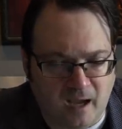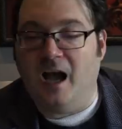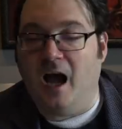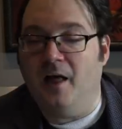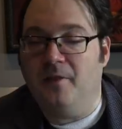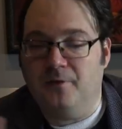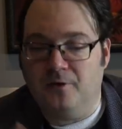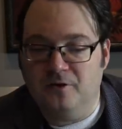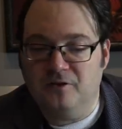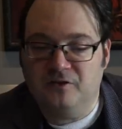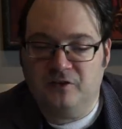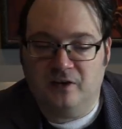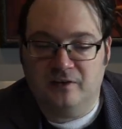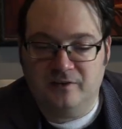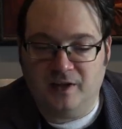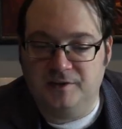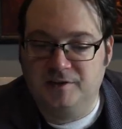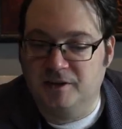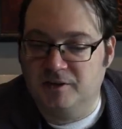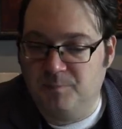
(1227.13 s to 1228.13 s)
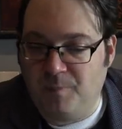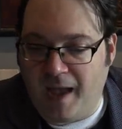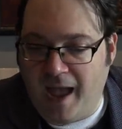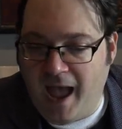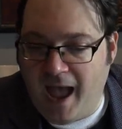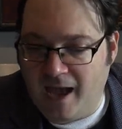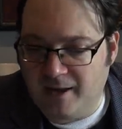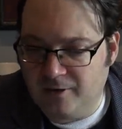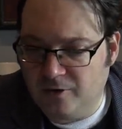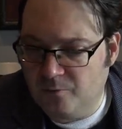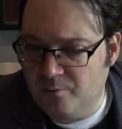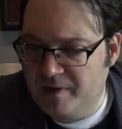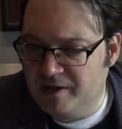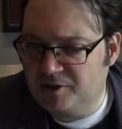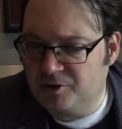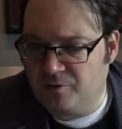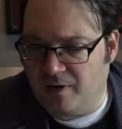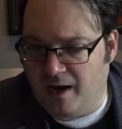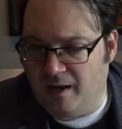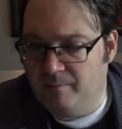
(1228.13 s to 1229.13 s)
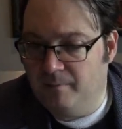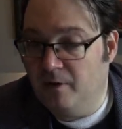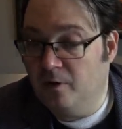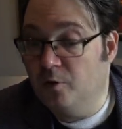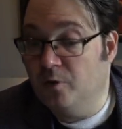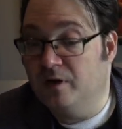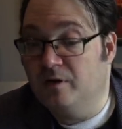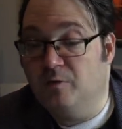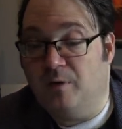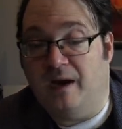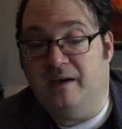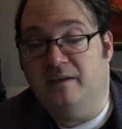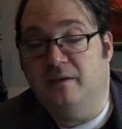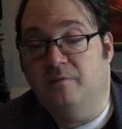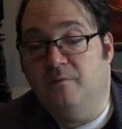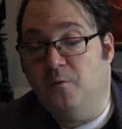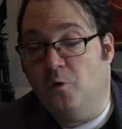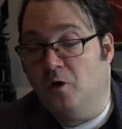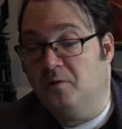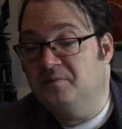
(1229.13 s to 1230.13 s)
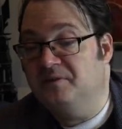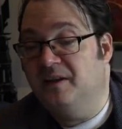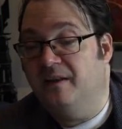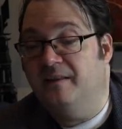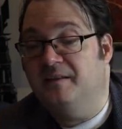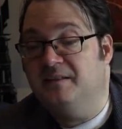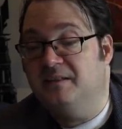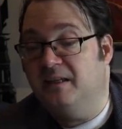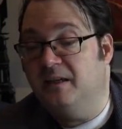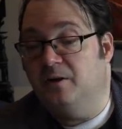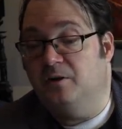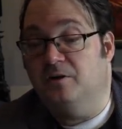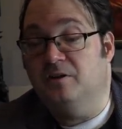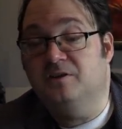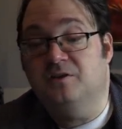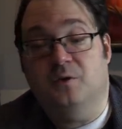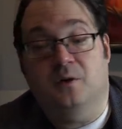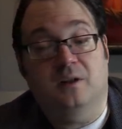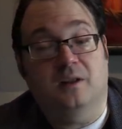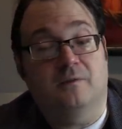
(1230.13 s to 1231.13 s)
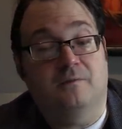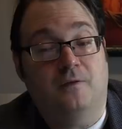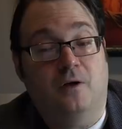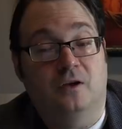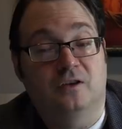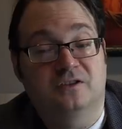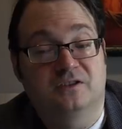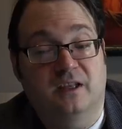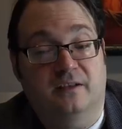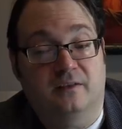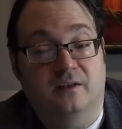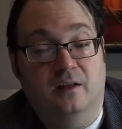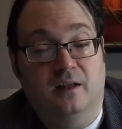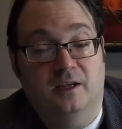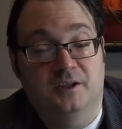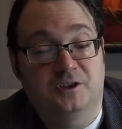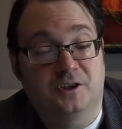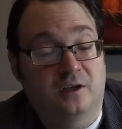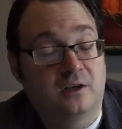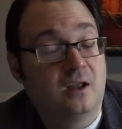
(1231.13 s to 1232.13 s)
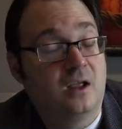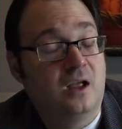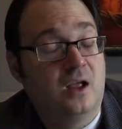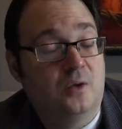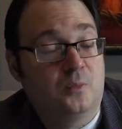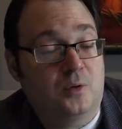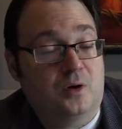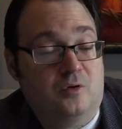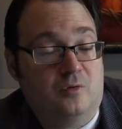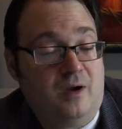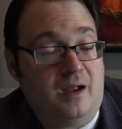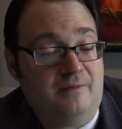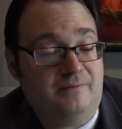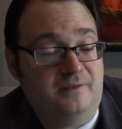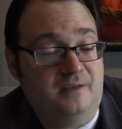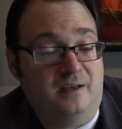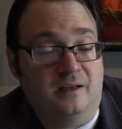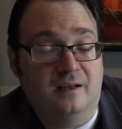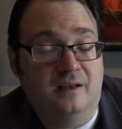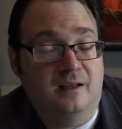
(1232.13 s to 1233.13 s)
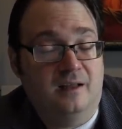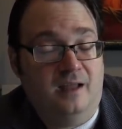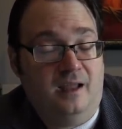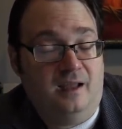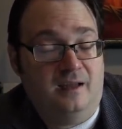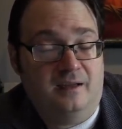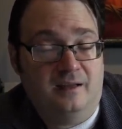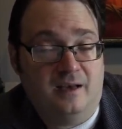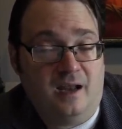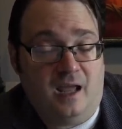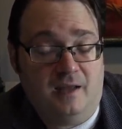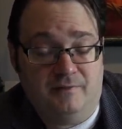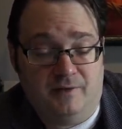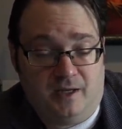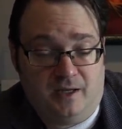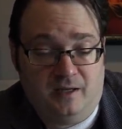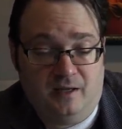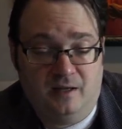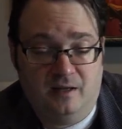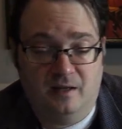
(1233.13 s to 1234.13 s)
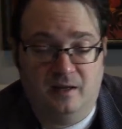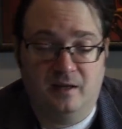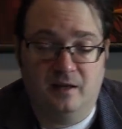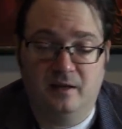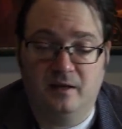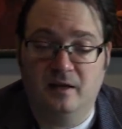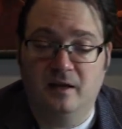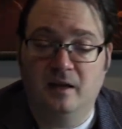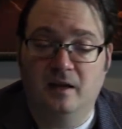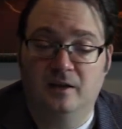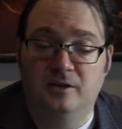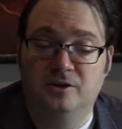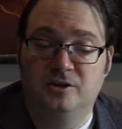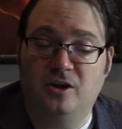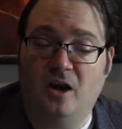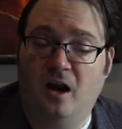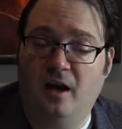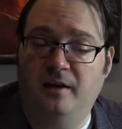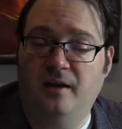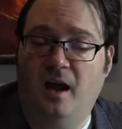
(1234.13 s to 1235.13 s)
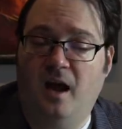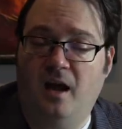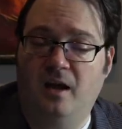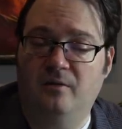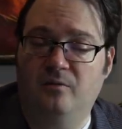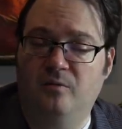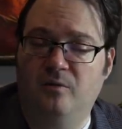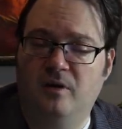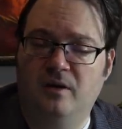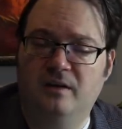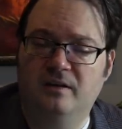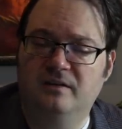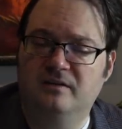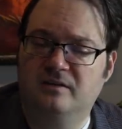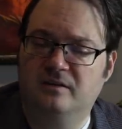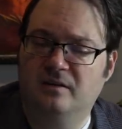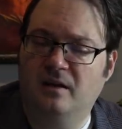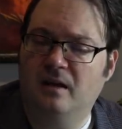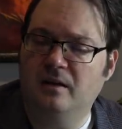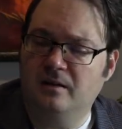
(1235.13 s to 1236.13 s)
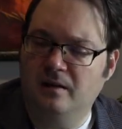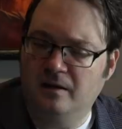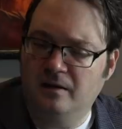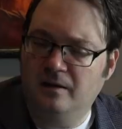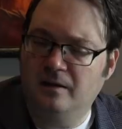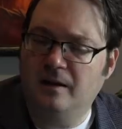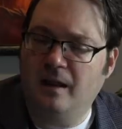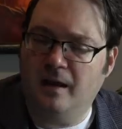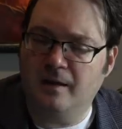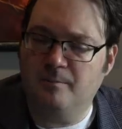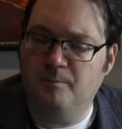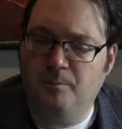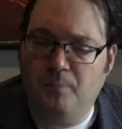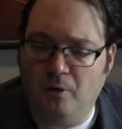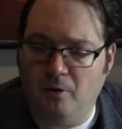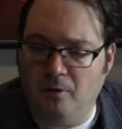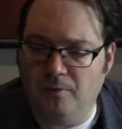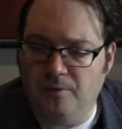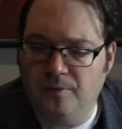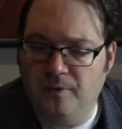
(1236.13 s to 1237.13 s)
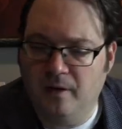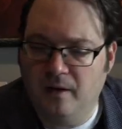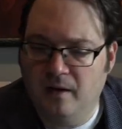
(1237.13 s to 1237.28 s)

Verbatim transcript: Others, such as Ba-Ado-Mishram, who had granted forms to the singers during the false desolation, were crafty and conniving. Sja-anat was a little like both.